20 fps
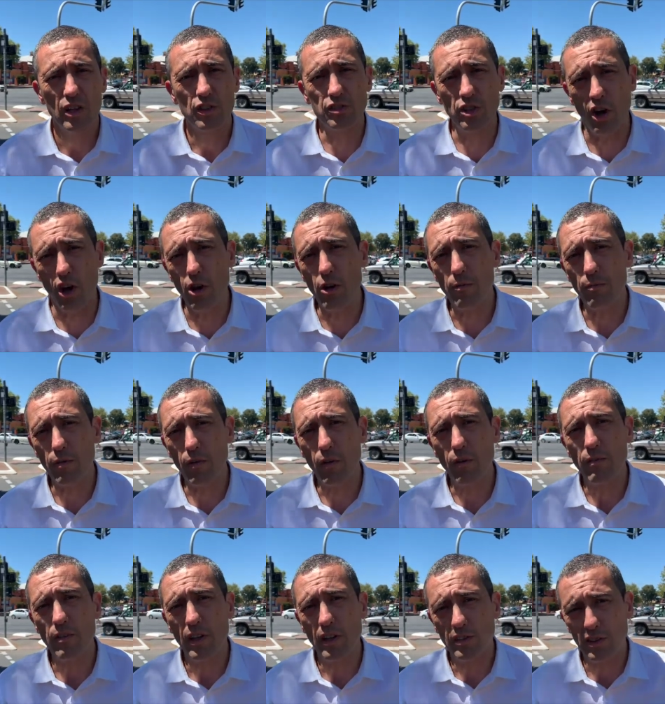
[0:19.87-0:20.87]
So,
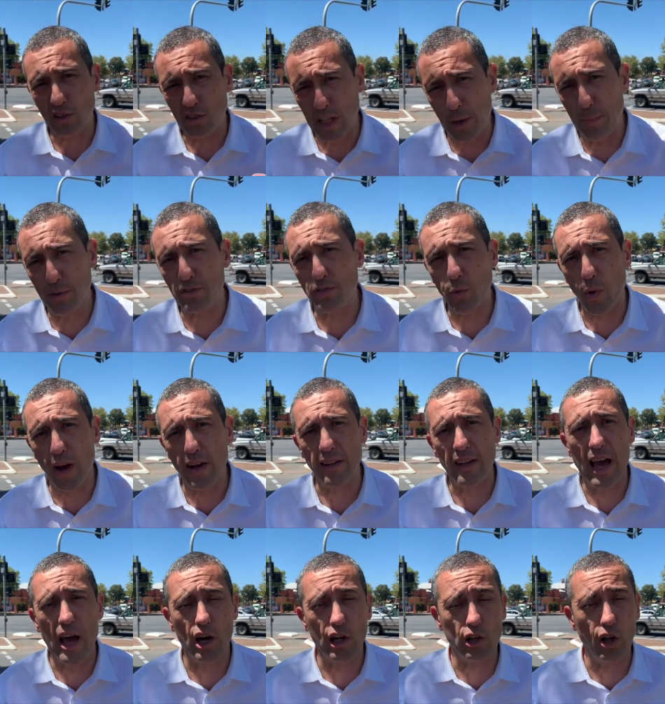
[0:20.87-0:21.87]
to demonstrate
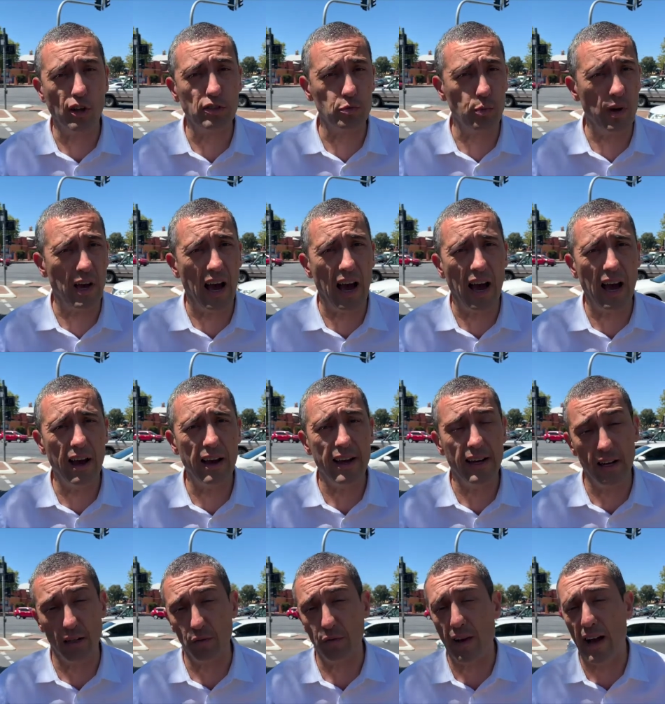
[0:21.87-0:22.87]
how close we are
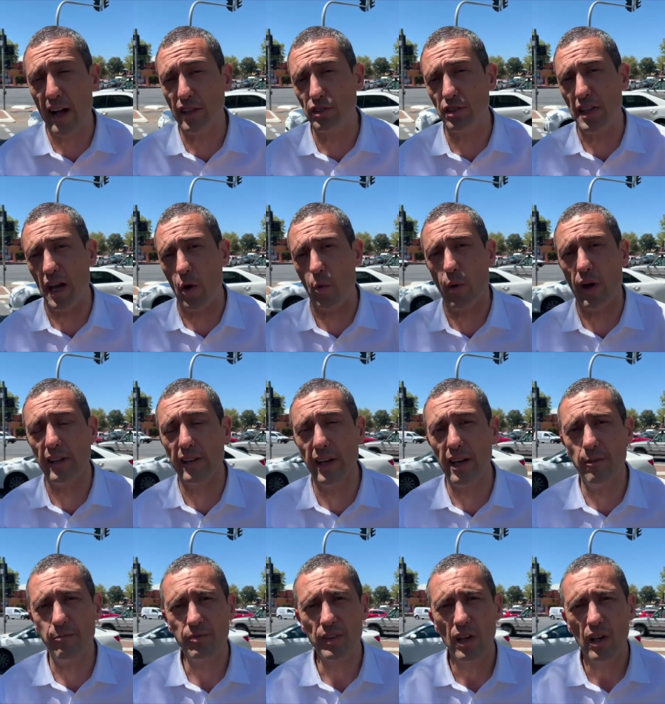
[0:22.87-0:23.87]
in advance of that rally,